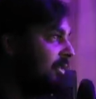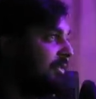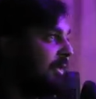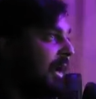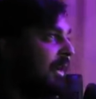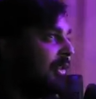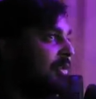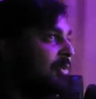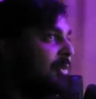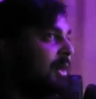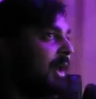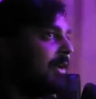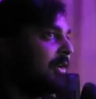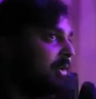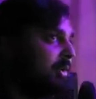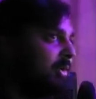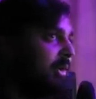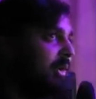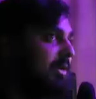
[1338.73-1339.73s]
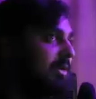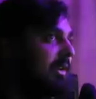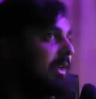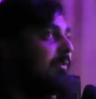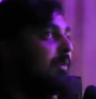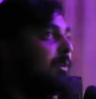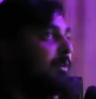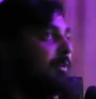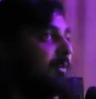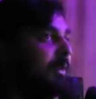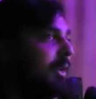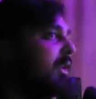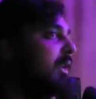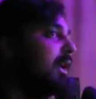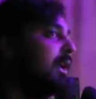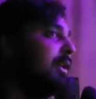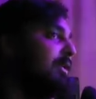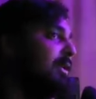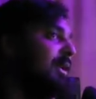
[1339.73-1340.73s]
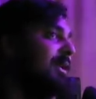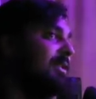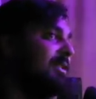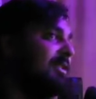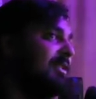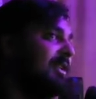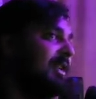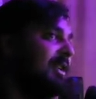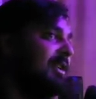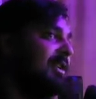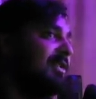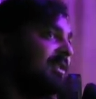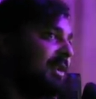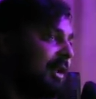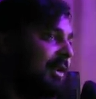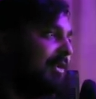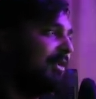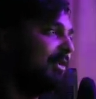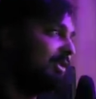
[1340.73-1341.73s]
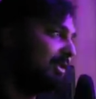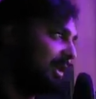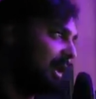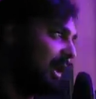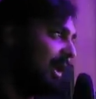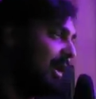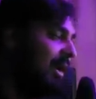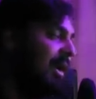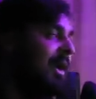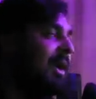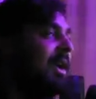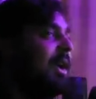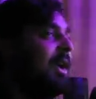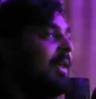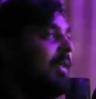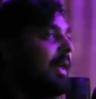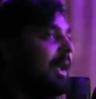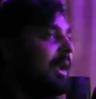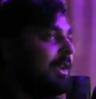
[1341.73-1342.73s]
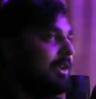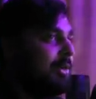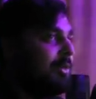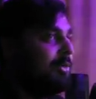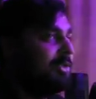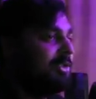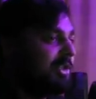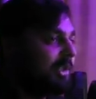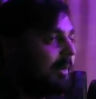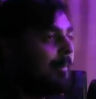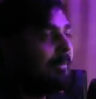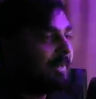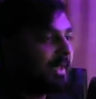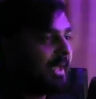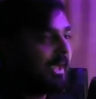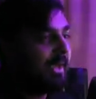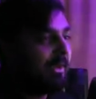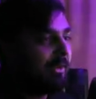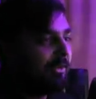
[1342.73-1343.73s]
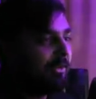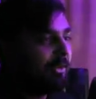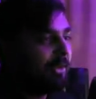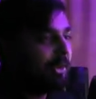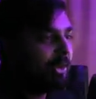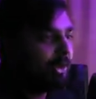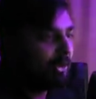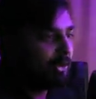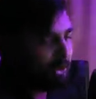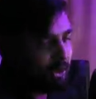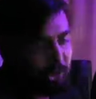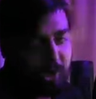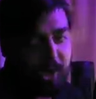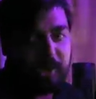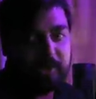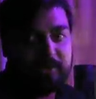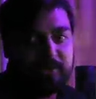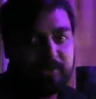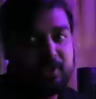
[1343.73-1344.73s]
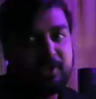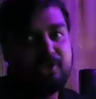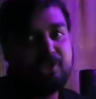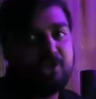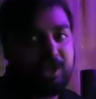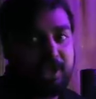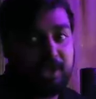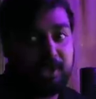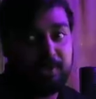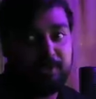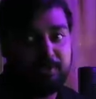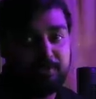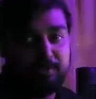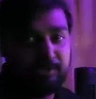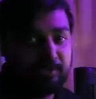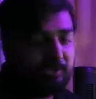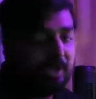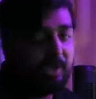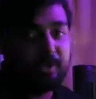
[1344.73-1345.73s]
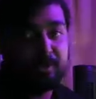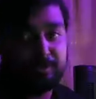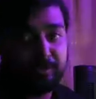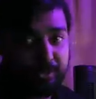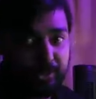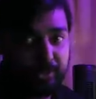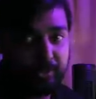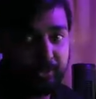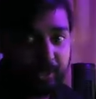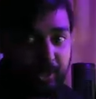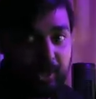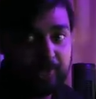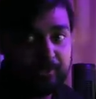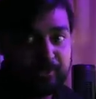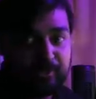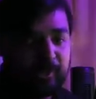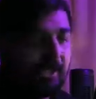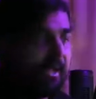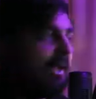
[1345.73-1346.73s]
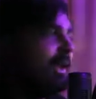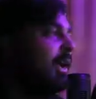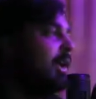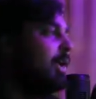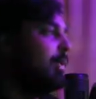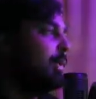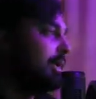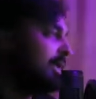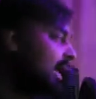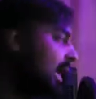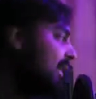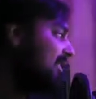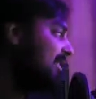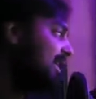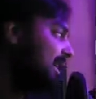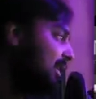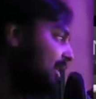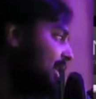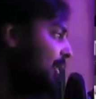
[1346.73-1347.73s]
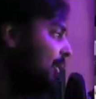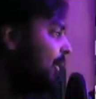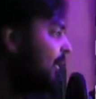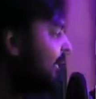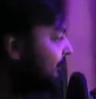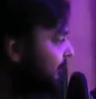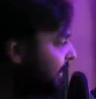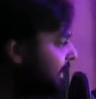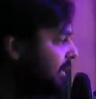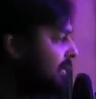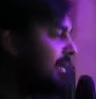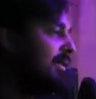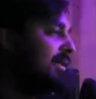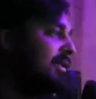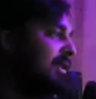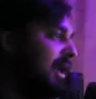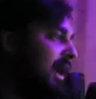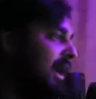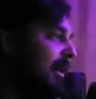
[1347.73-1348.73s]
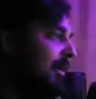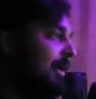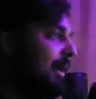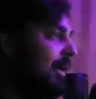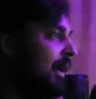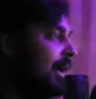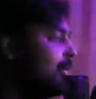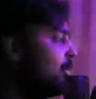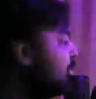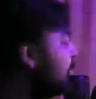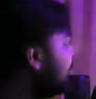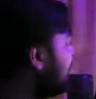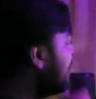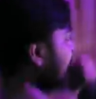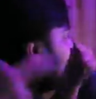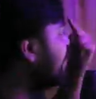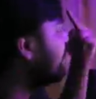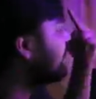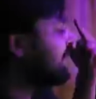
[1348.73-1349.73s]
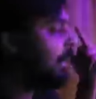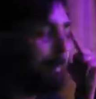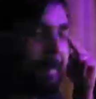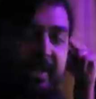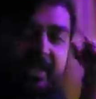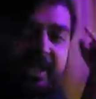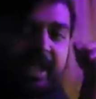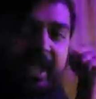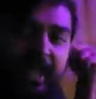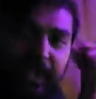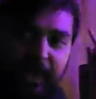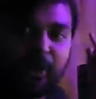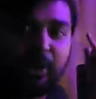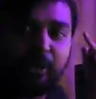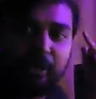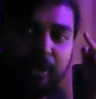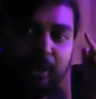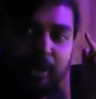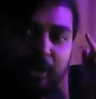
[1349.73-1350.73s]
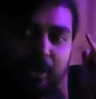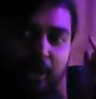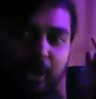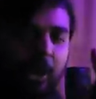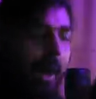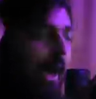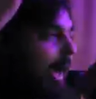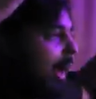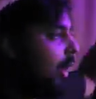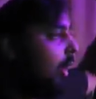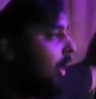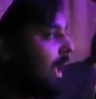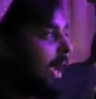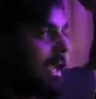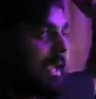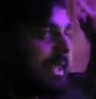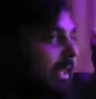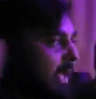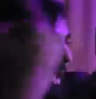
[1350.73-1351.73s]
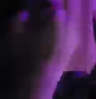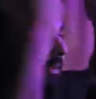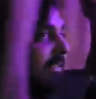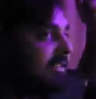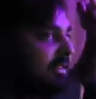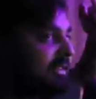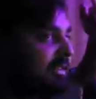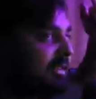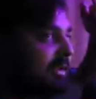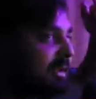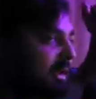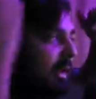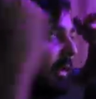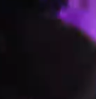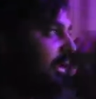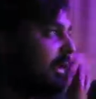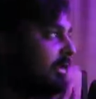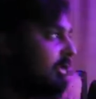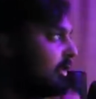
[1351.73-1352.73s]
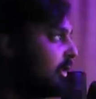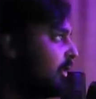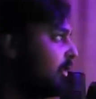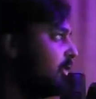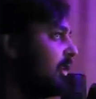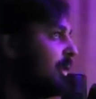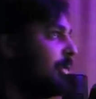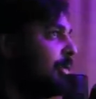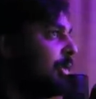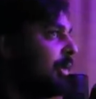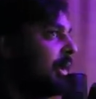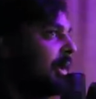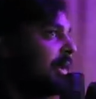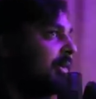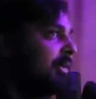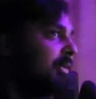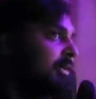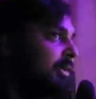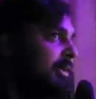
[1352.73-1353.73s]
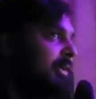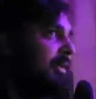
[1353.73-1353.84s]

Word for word: In fact, do not do this. If you feel like you need to see this, understand that you some things you should not satiate for sake of curiosity. With that said though, fuck this scam. All right, two fingers up in the air. All right, like this. Let's go somewhere else.